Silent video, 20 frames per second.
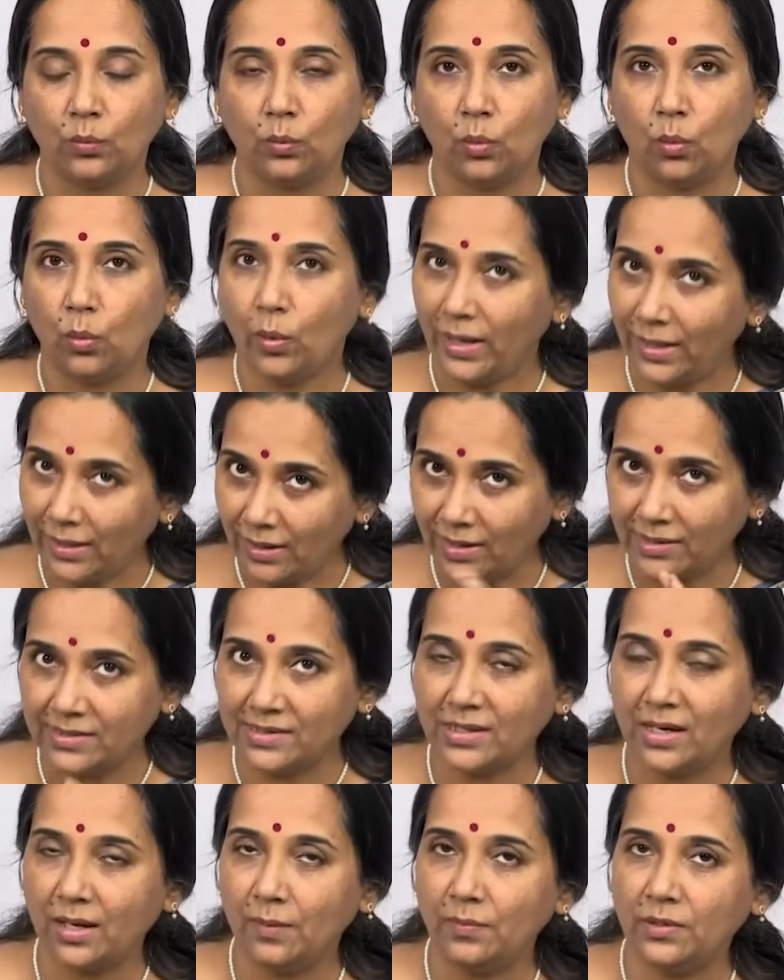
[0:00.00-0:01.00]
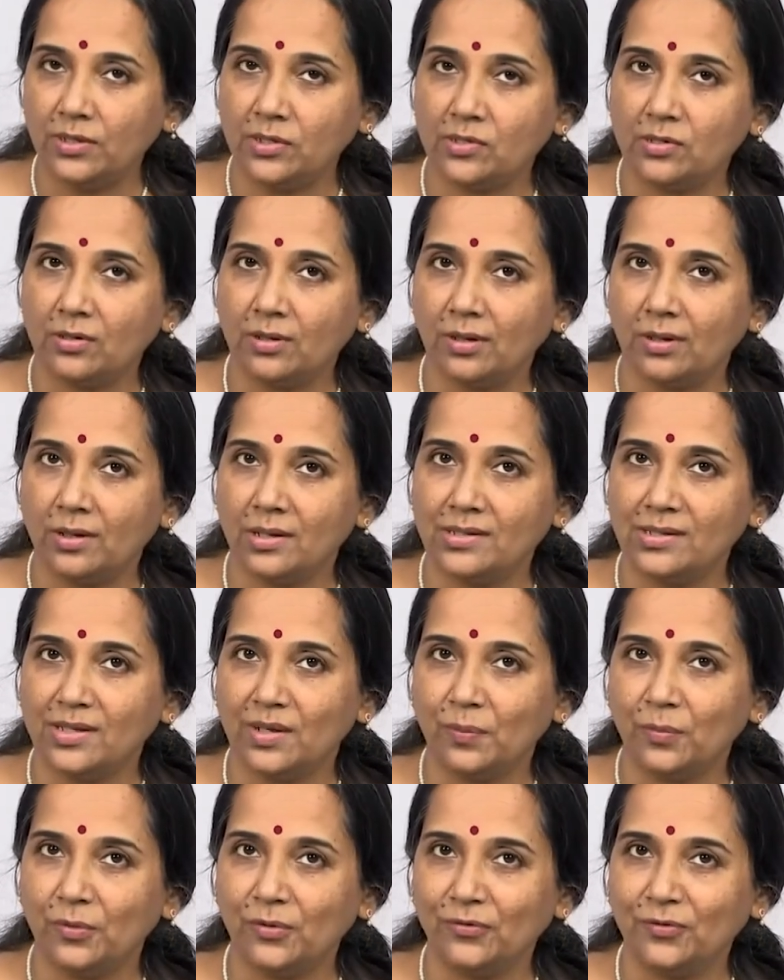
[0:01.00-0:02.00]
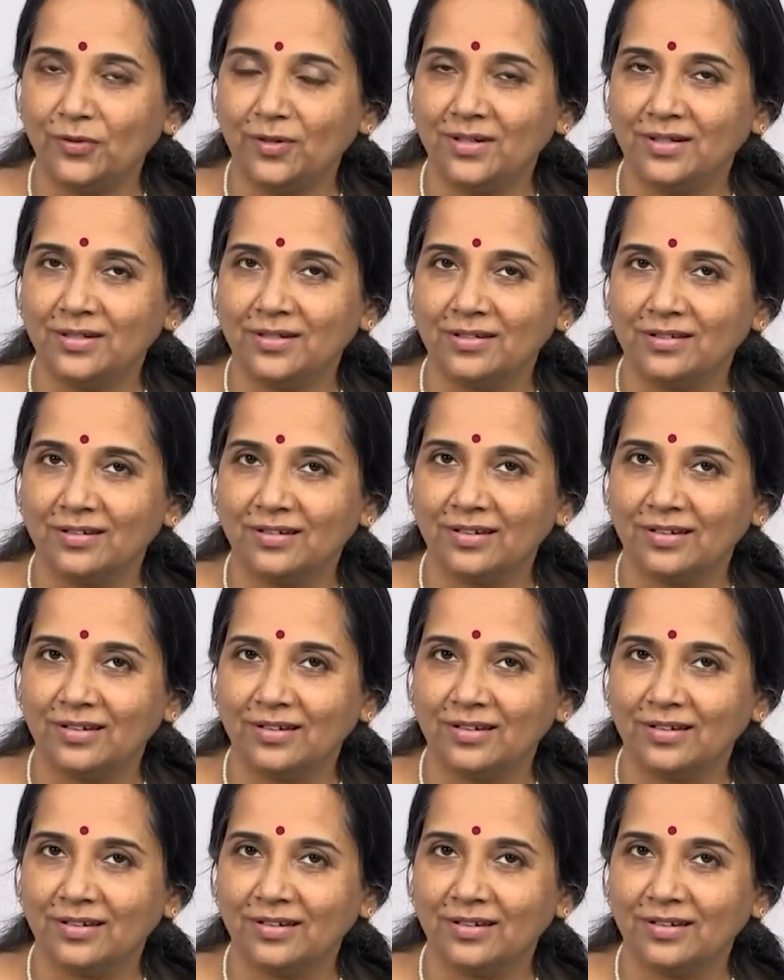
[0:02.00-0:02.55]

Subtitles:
Well-established ragas are preferred,